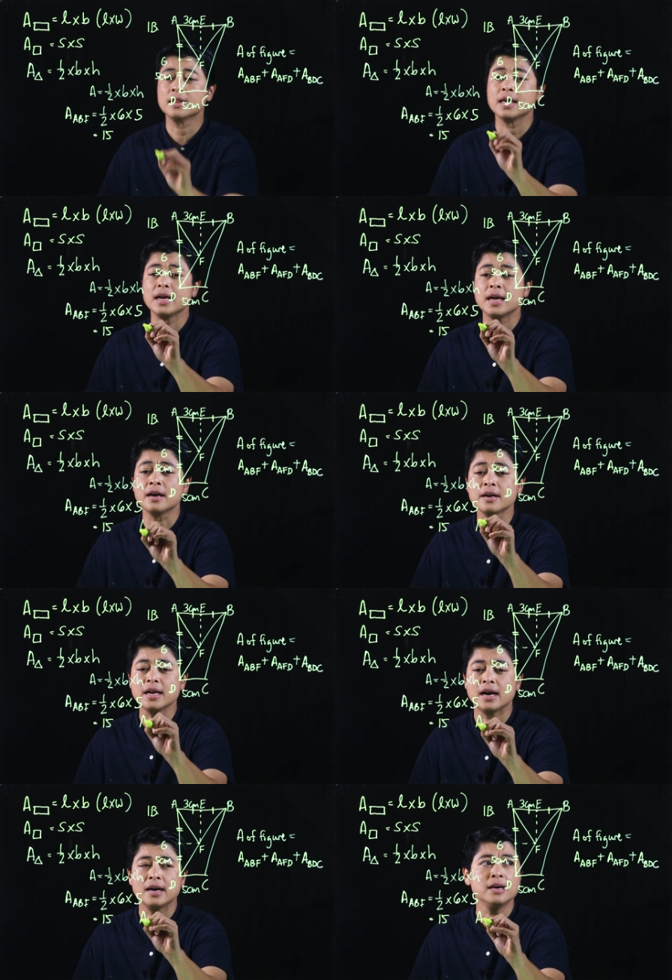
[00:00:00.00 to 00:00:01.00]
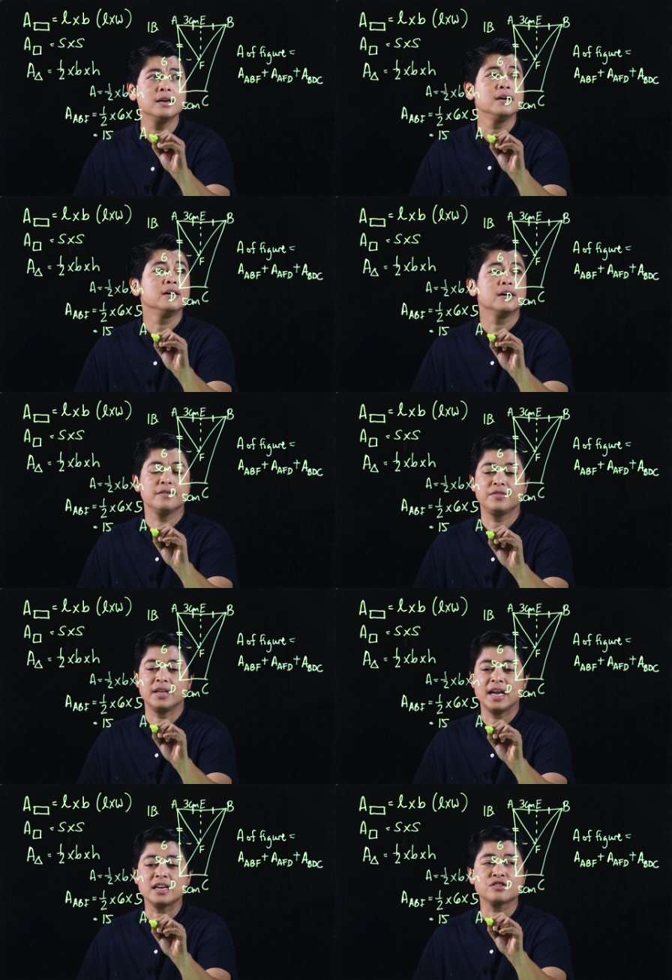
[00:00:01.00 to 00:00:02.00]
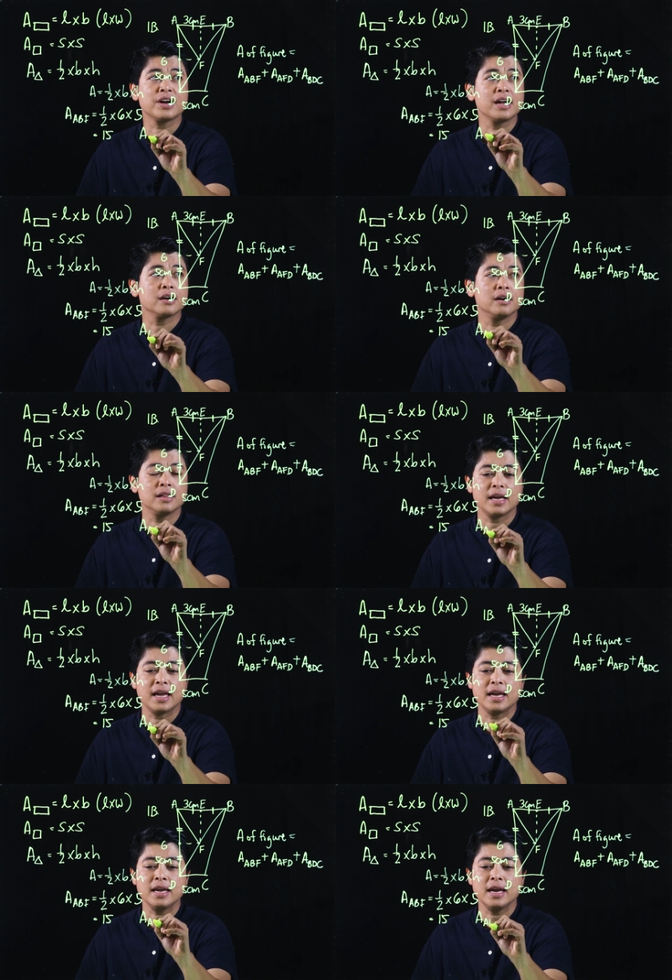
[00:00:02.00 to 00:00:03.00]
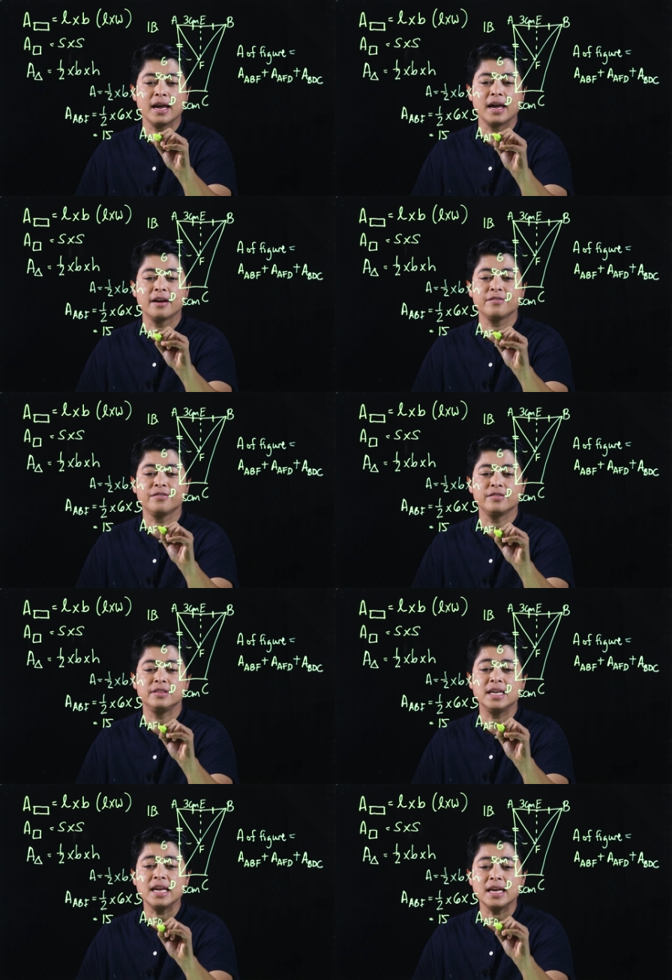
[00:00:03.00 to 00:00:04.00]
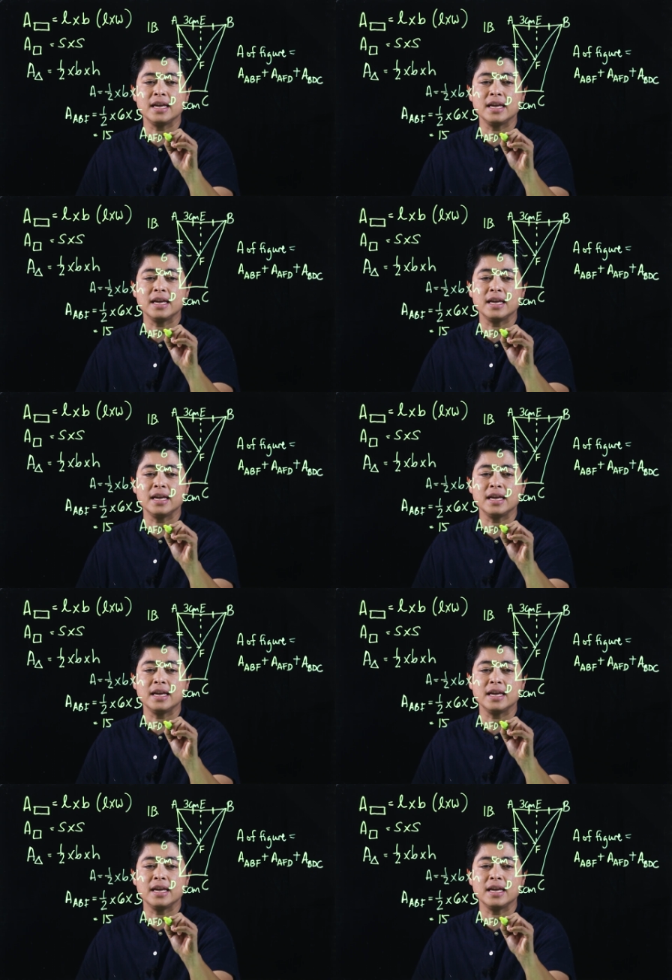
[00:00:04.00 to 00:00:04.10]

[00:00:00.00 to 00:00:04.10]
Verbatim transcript: The area of the next triangle, AFD,